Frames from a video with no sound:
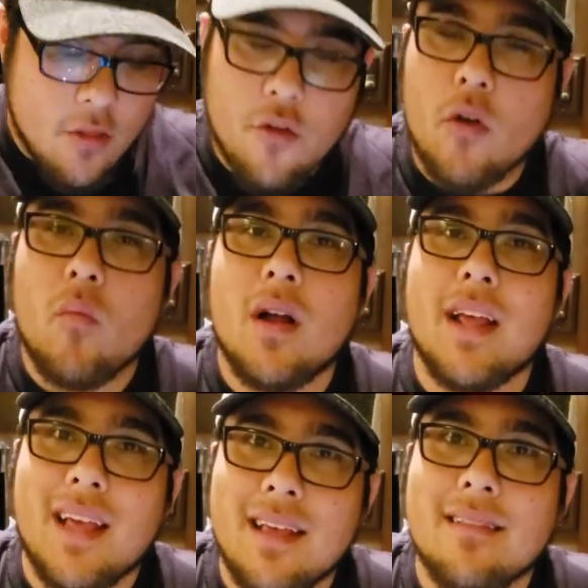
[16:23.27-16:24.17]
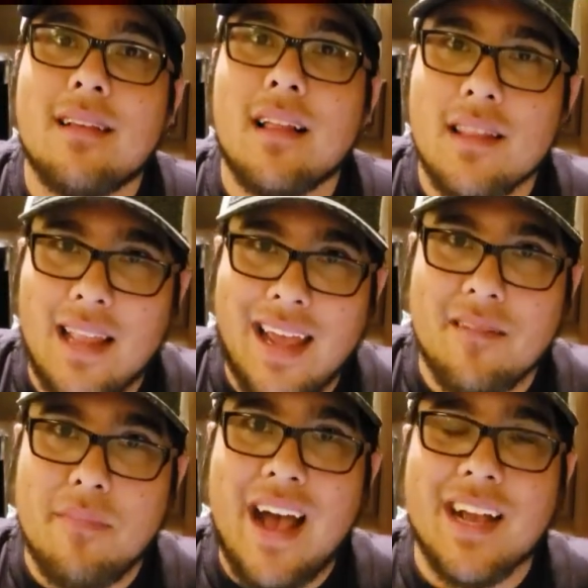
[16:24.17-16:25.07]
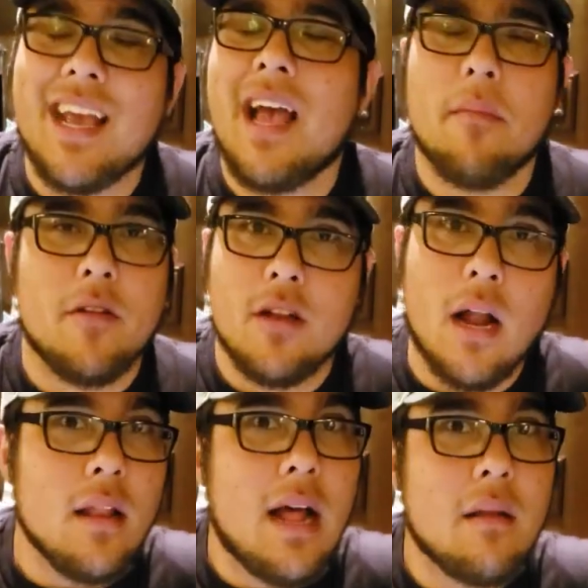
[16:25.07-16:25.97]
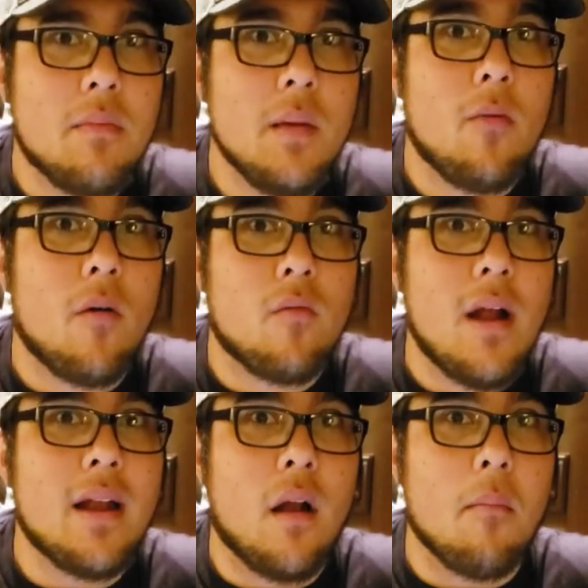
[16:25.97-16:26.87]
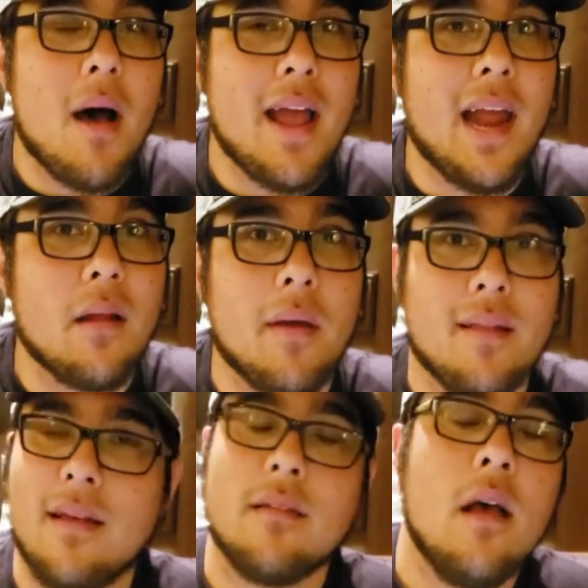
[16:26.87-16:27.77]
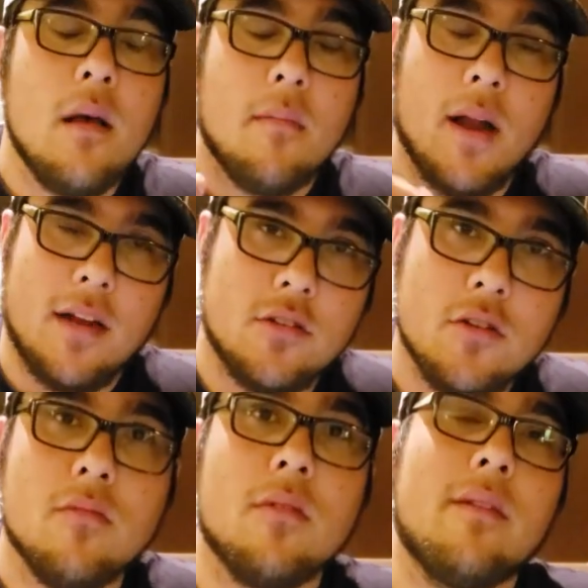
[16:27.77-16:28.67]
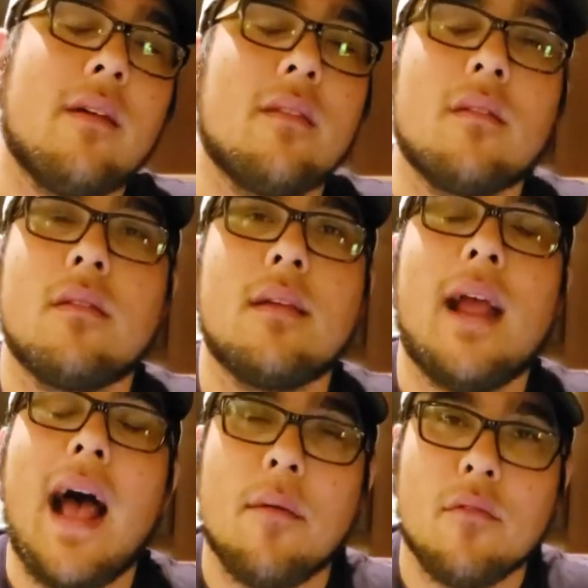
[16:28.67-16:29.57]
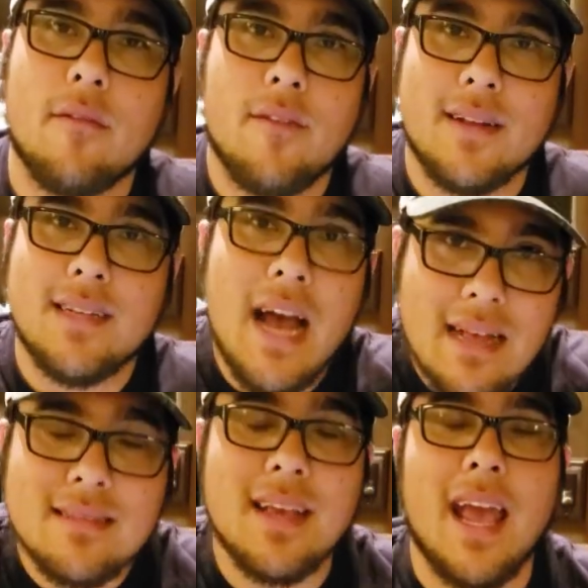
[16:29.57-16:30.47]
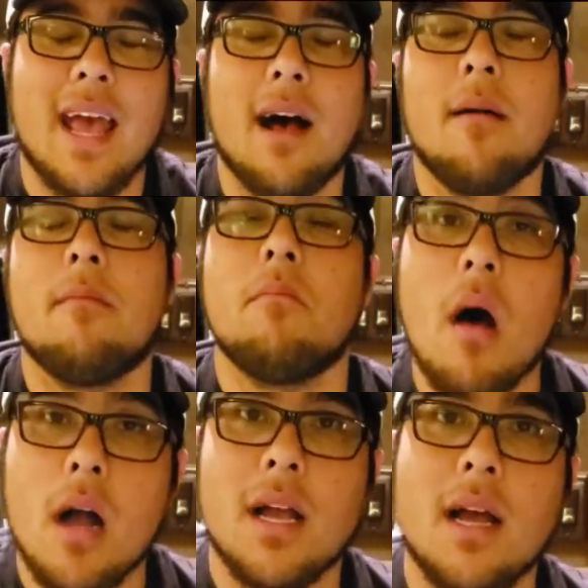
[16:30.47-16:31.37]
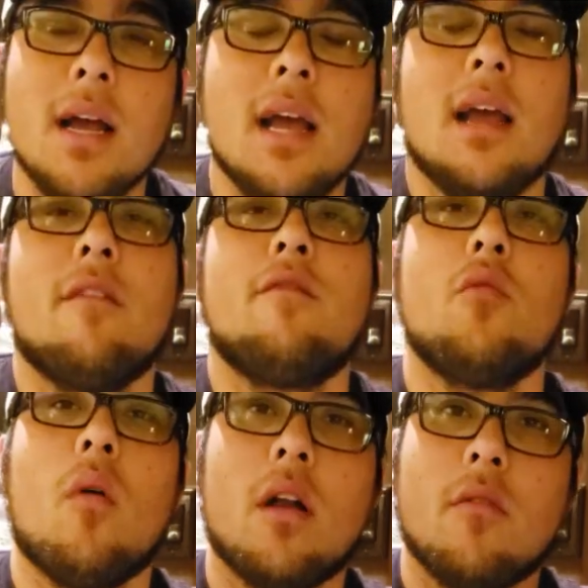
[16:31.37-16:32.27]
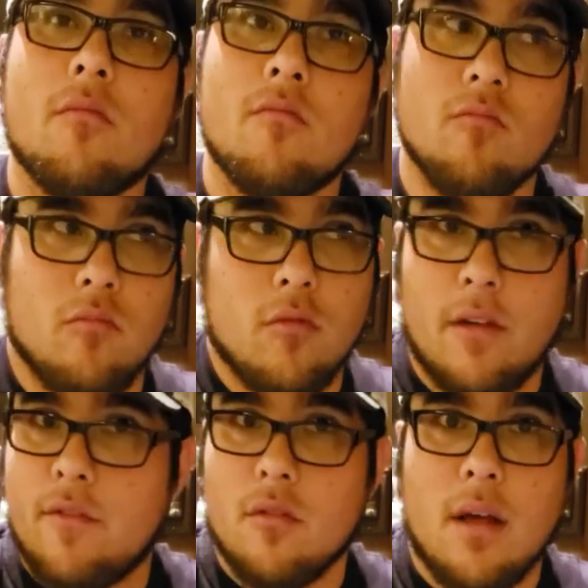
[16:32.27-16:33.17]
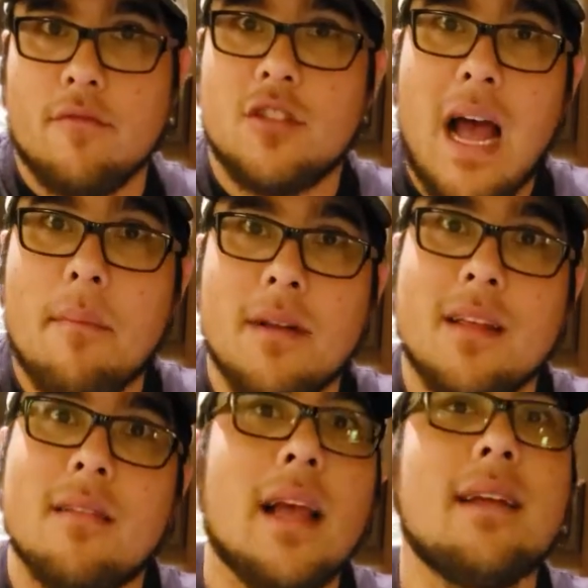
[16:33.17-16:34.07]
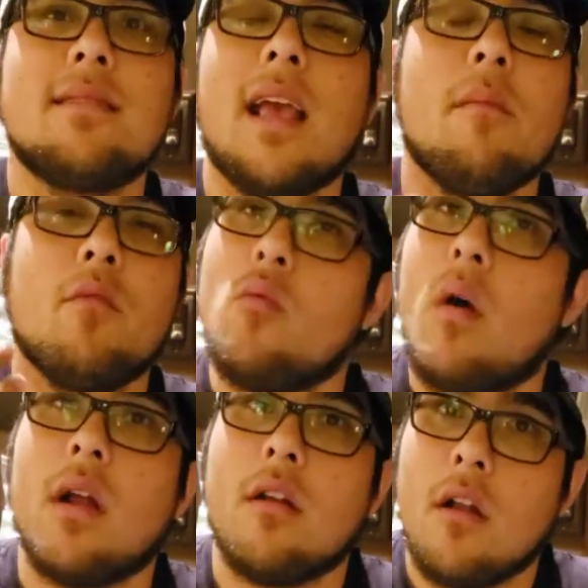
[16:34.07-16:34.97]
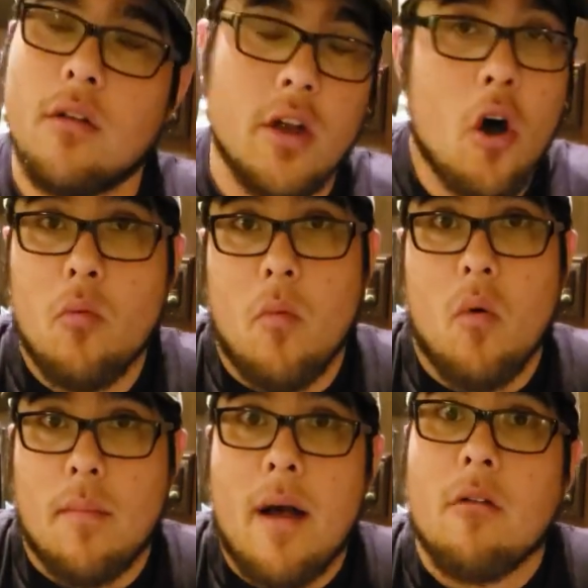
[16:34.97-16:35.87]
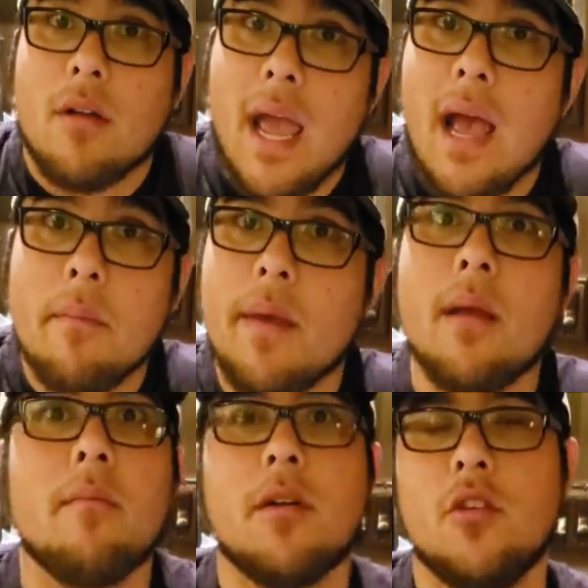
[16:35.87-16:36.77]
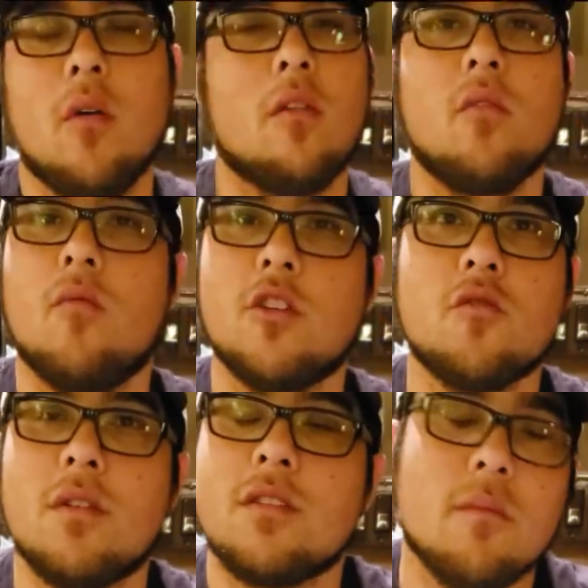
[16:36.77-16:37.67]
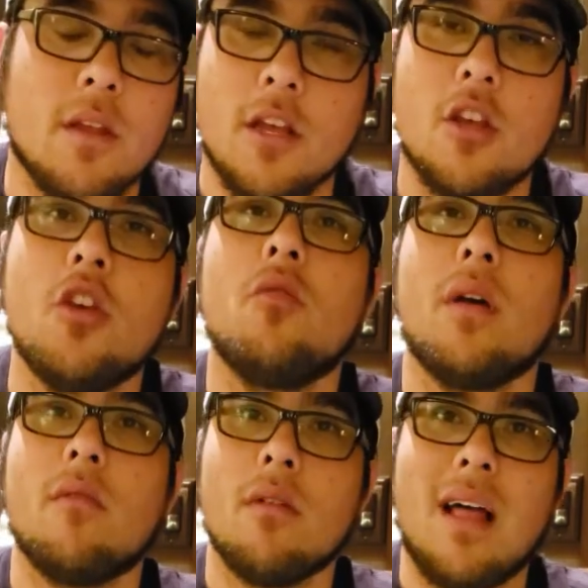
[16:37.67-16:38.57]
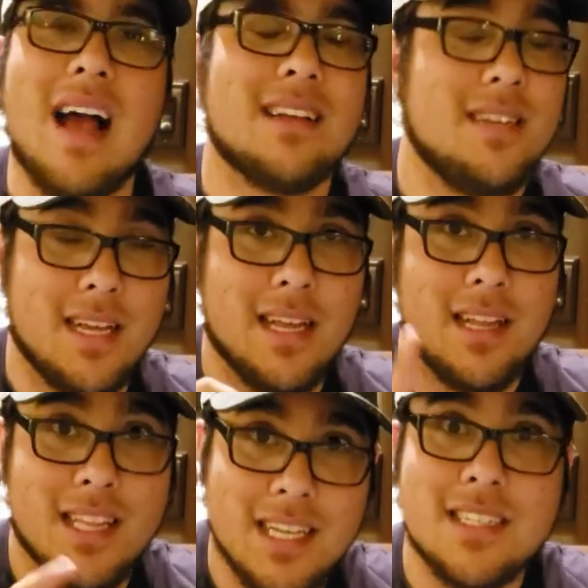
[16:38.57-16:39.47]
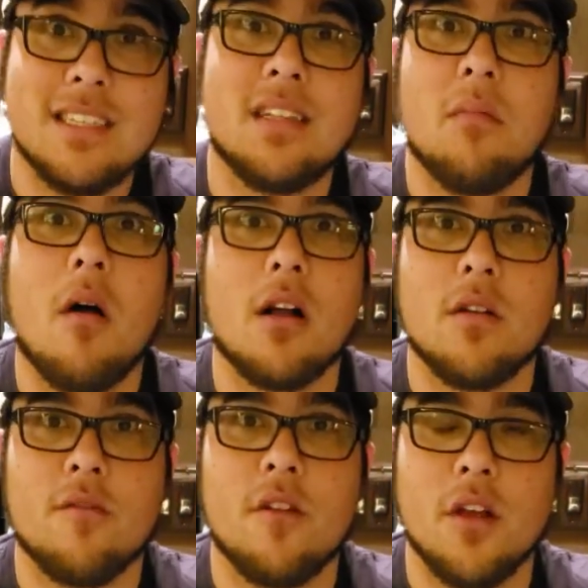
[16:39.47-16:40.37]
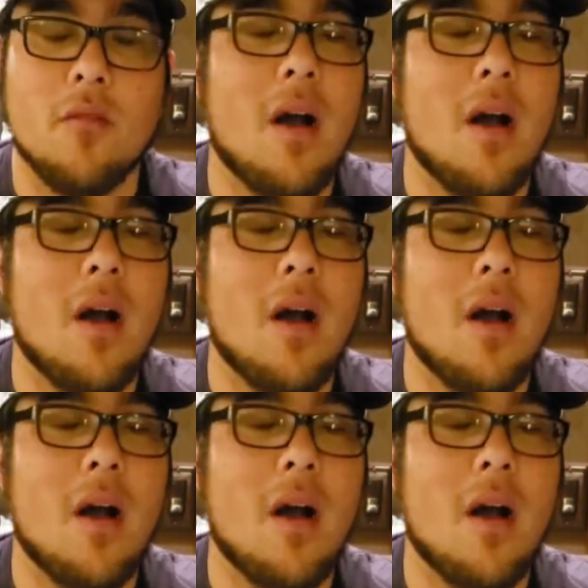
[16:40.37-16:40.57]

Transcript: Third one is Laid Back Camp. Not a lot of people have read it on my anime list, but I do believe that this is an absolutely fantastic uh, manga. If you want to, if you love Japanese landscape, you want to know more about camping, but you also just want something cute and relaxing, this is the manga for you.